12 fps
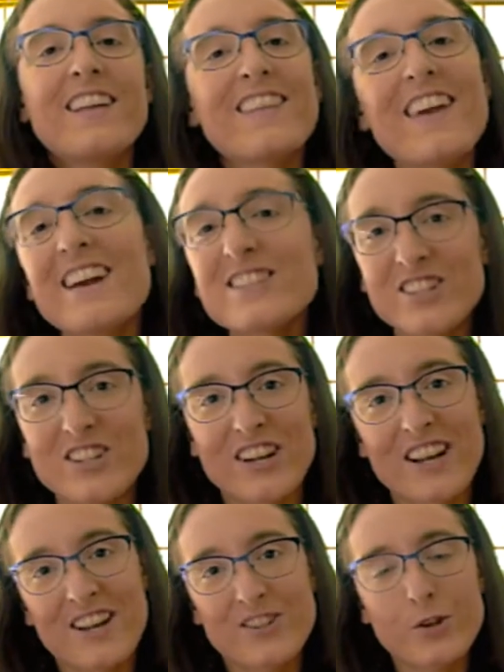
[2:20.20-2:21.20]
The answer
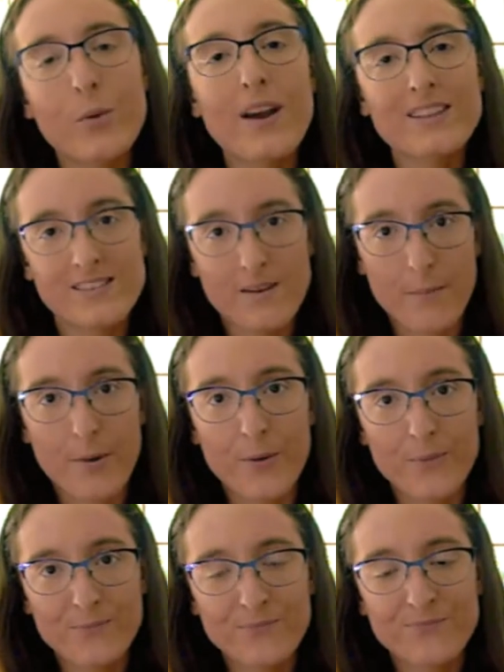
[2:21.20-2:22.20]
is quite simple.
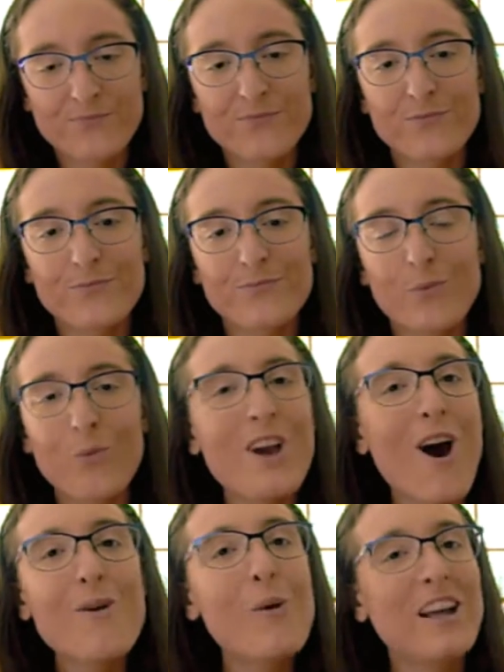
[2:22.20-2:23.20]
We
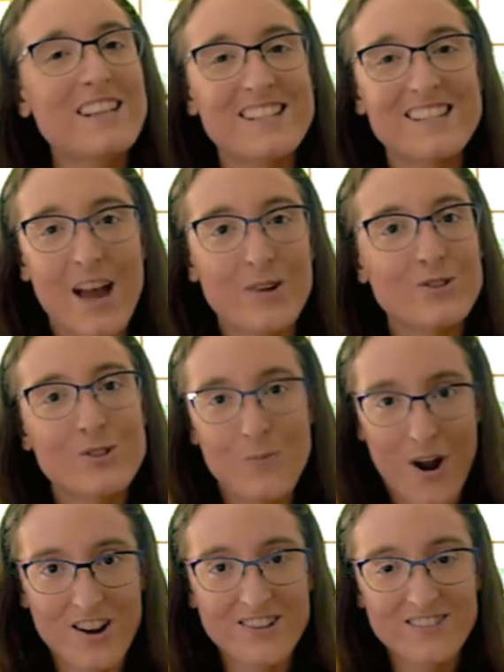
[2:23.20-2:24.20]
all want to sound
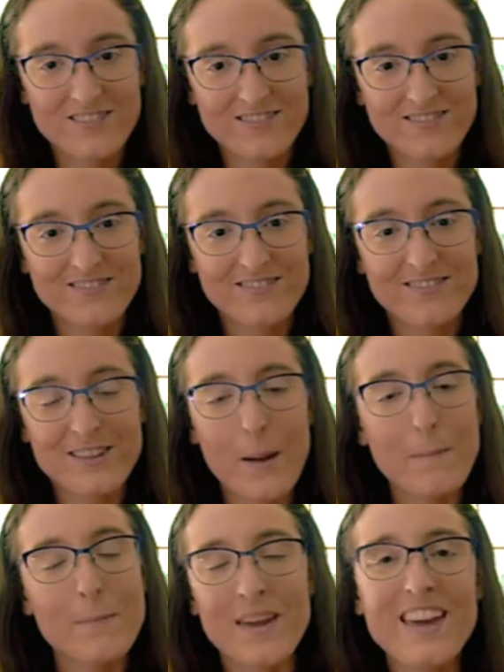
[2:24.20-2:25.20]
smart.
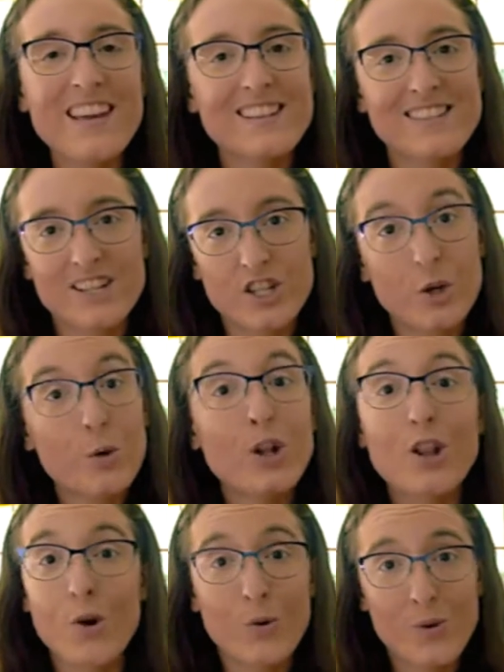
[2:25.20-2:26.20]
Me is such a
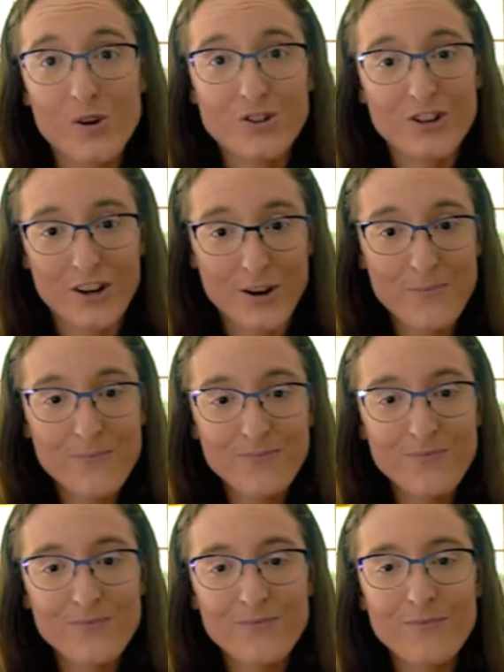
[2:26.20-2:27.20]
colloquial term,
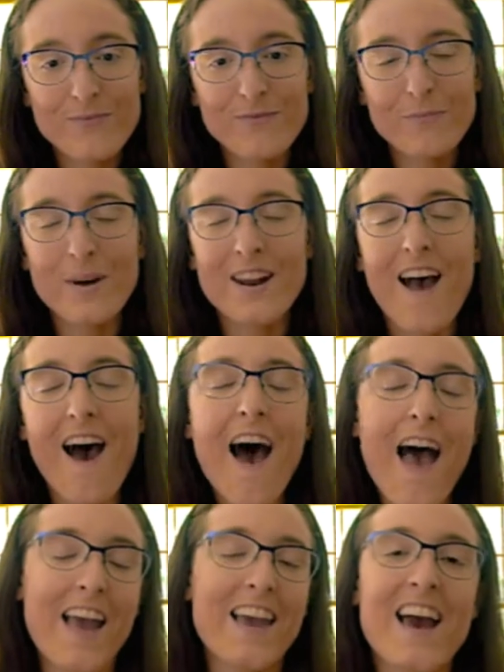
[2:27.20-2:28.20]
but
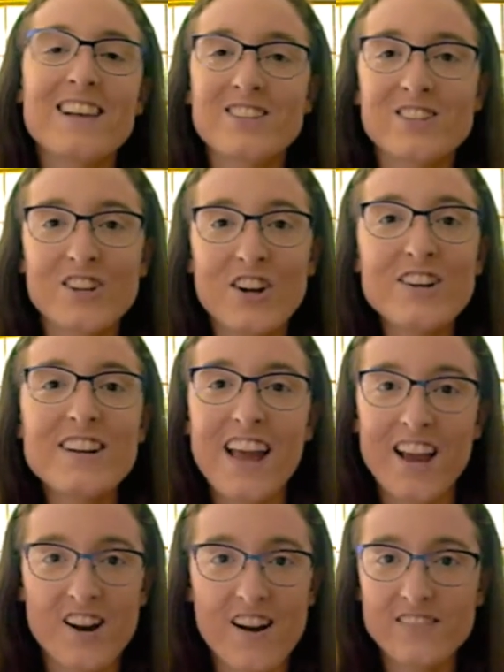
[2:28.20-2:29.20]
I has a certain
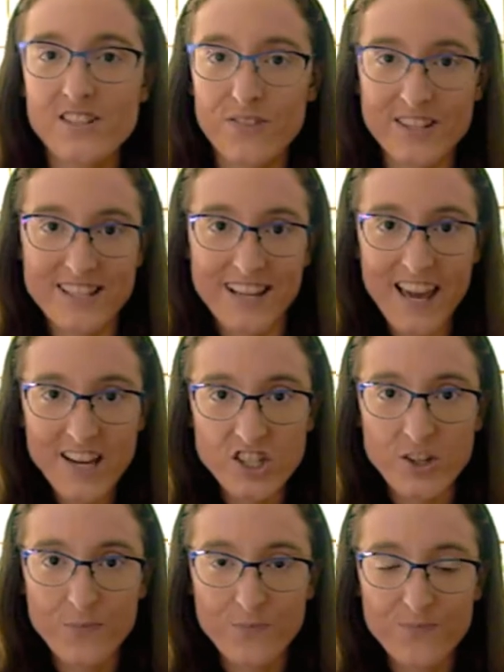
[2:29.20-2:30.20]
air of sophistication.